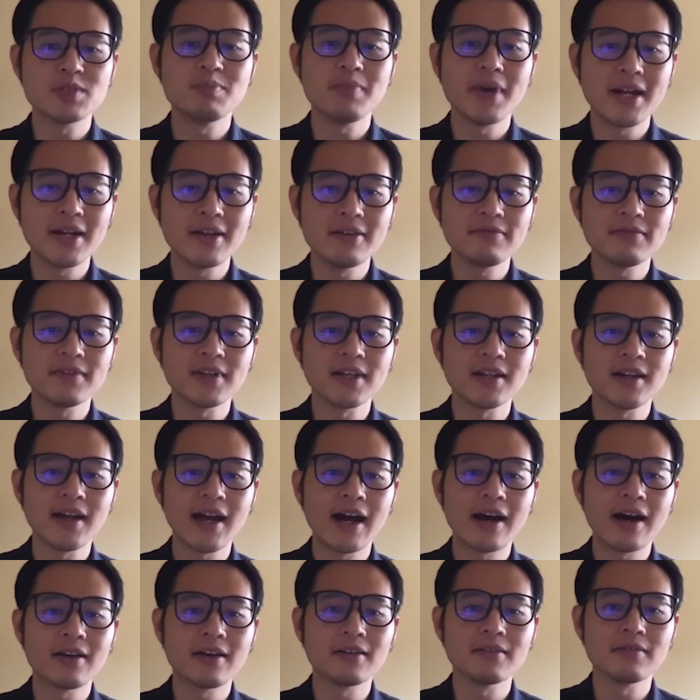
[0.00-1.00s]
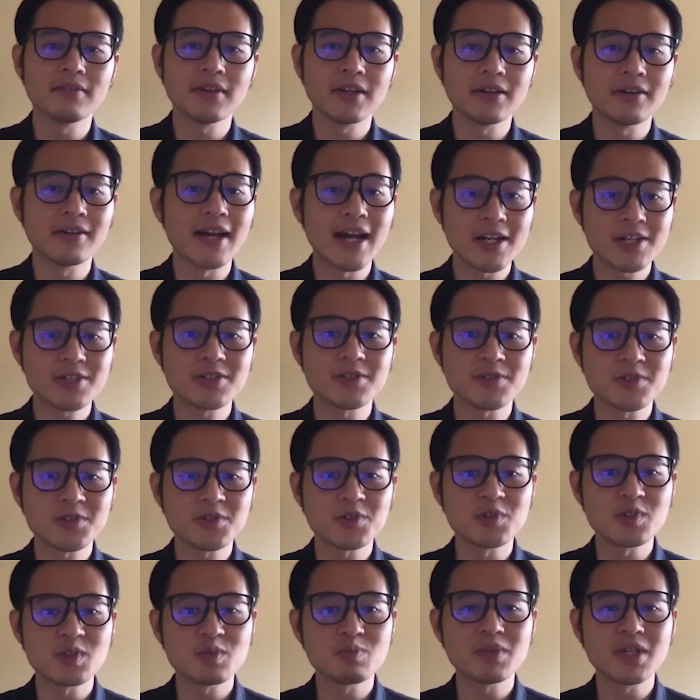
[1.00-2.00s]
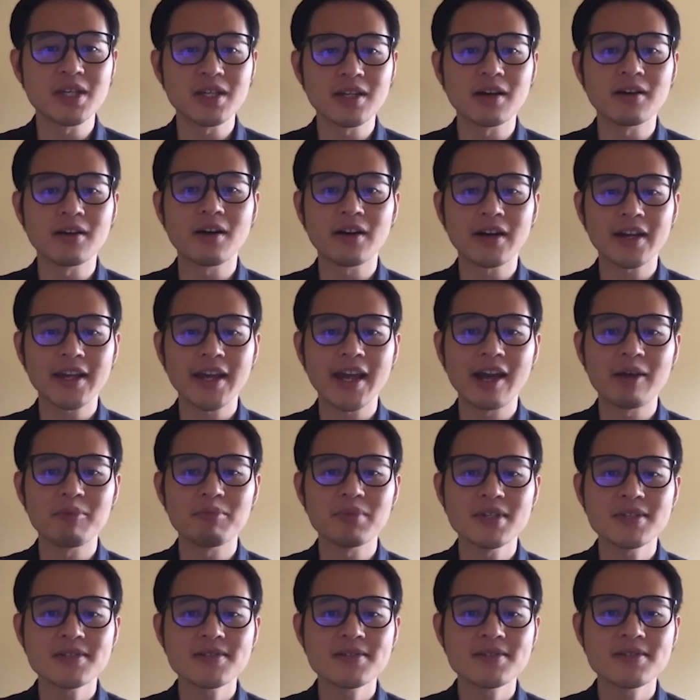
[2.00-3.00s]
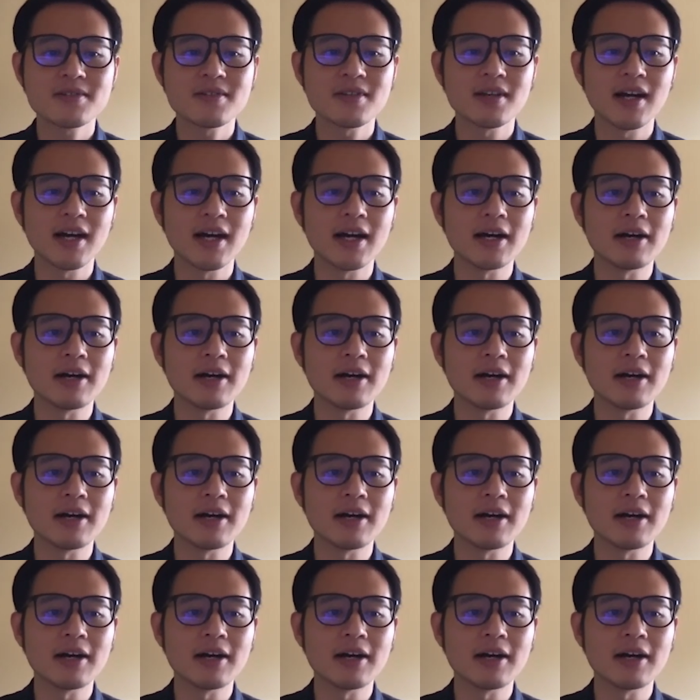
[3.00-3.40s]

benefit out of international students being on our campus.